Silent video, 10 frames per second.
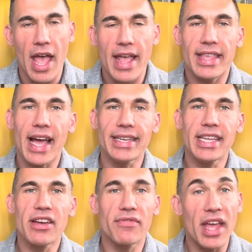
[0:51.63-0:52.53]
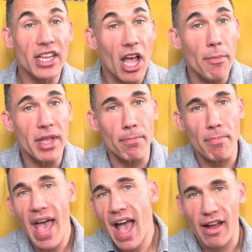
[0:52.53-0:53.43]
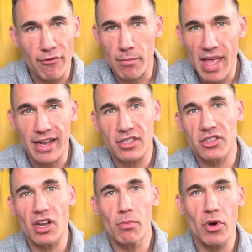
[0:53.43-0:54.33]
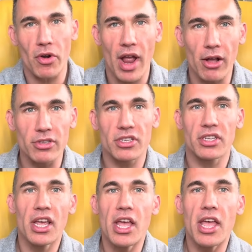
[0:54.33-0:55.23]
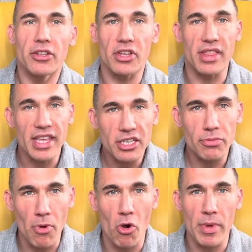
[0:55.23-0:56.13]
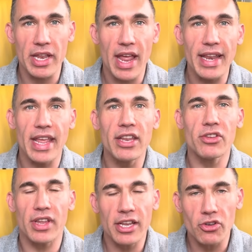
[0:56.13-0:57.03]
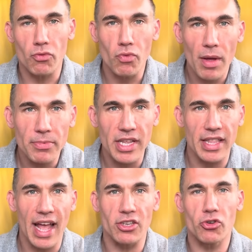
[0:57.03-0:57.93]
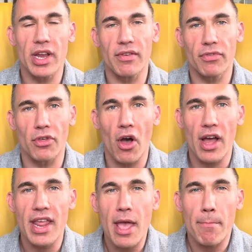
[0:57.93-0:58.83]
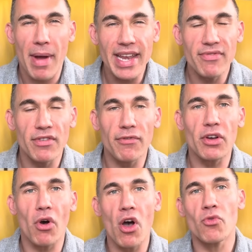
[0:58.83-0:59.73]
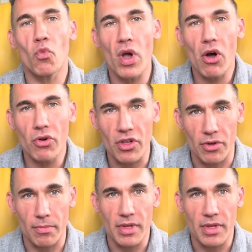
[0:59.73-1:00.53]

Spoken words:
The idea of then coming back from that somewhere else to this moment and interrupting that train of thought might even feel unwelcome,